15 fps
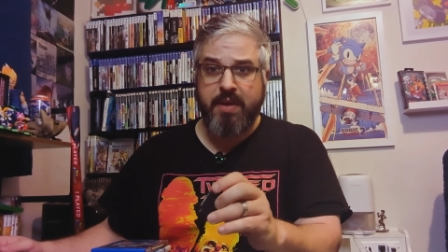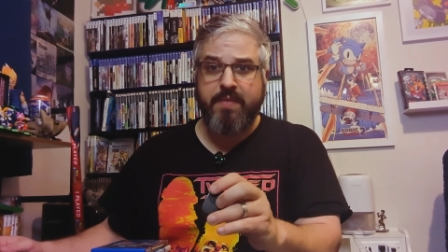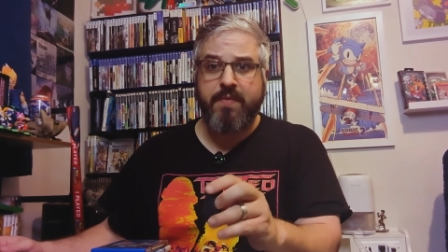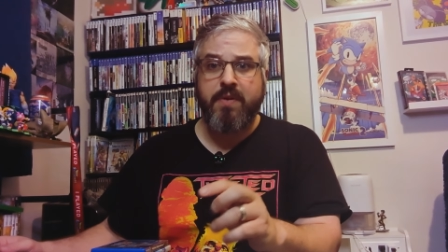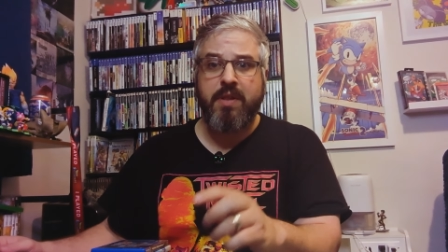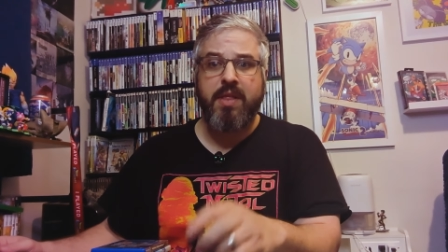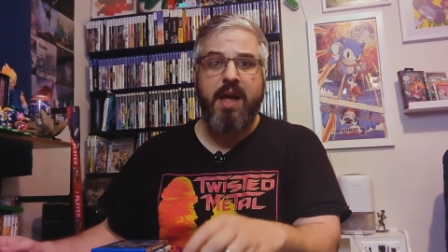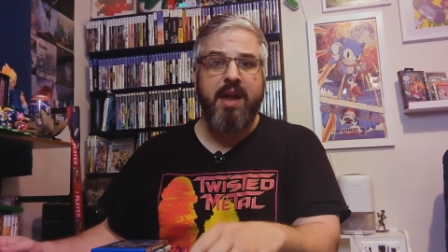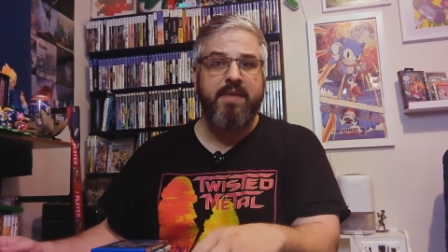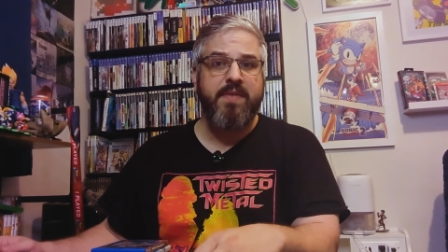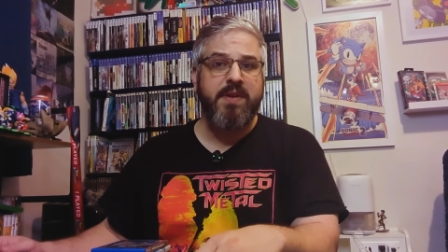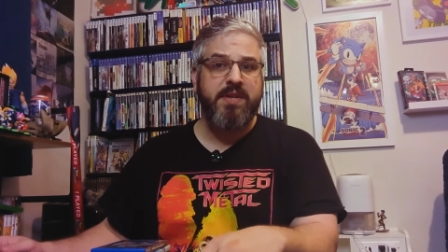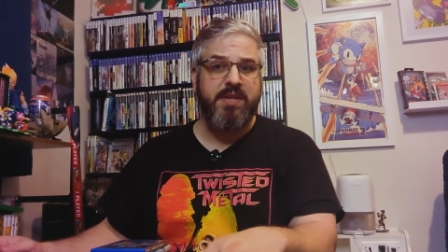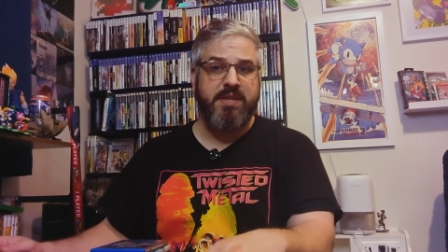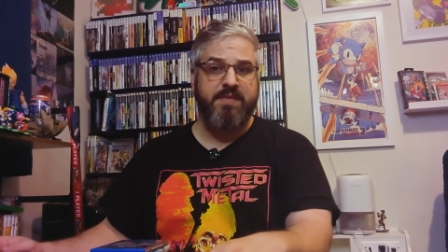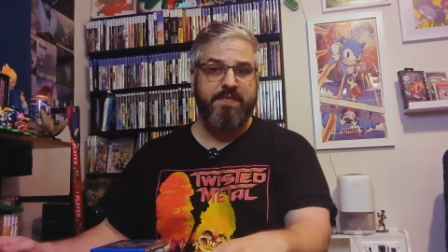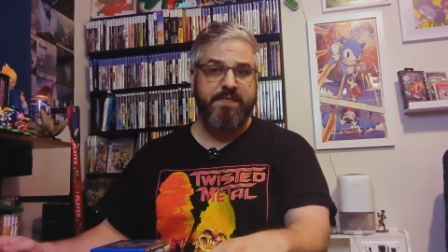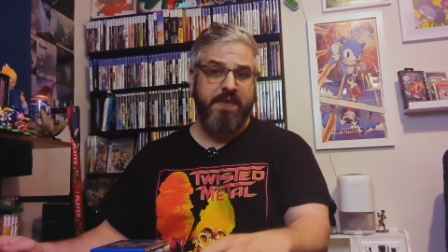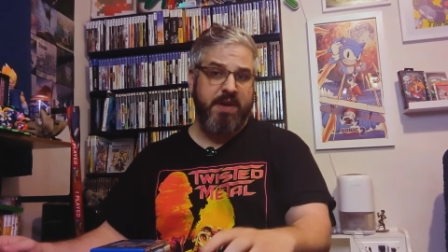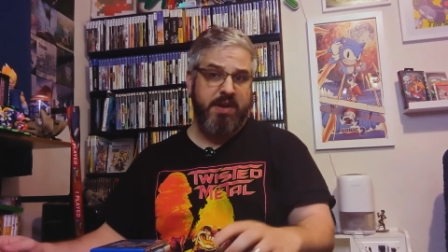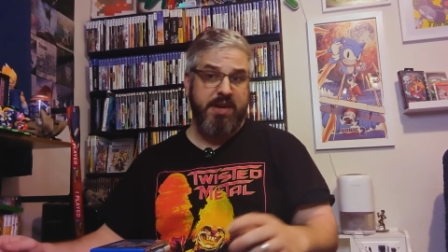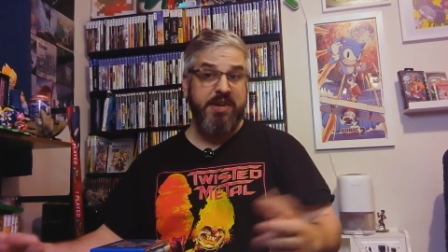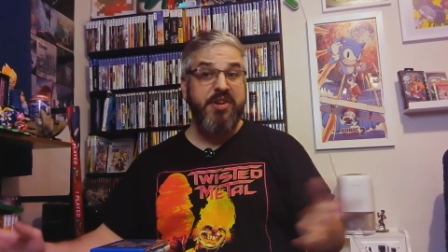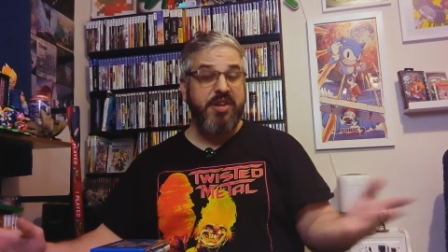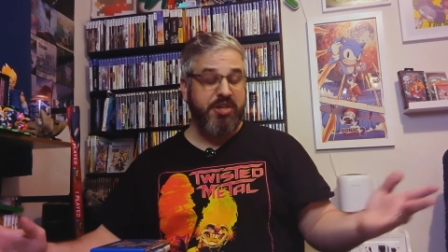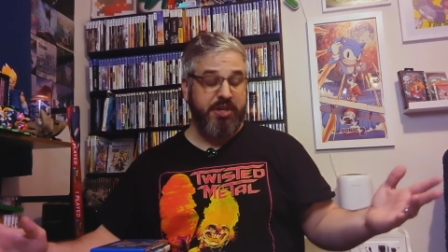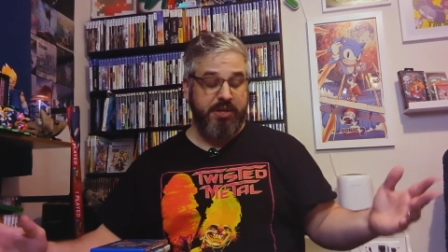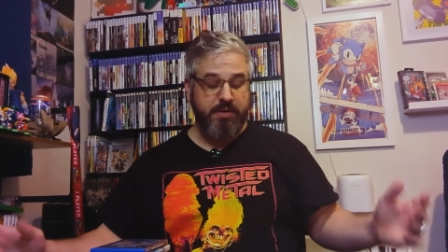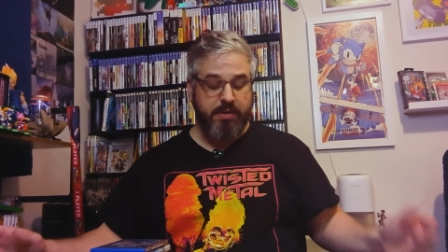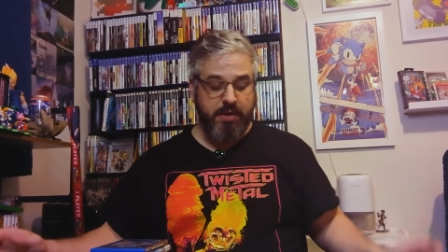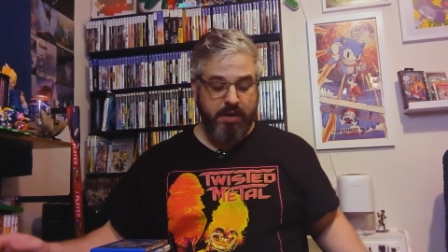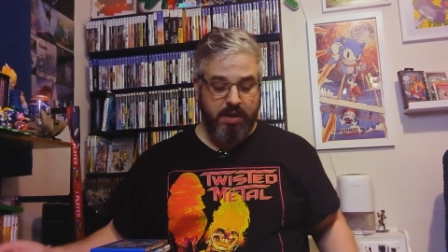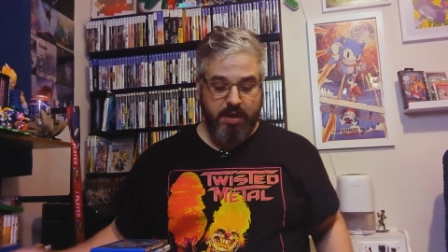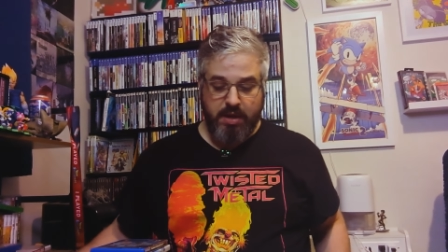but for a lot of us, it's a fun addition.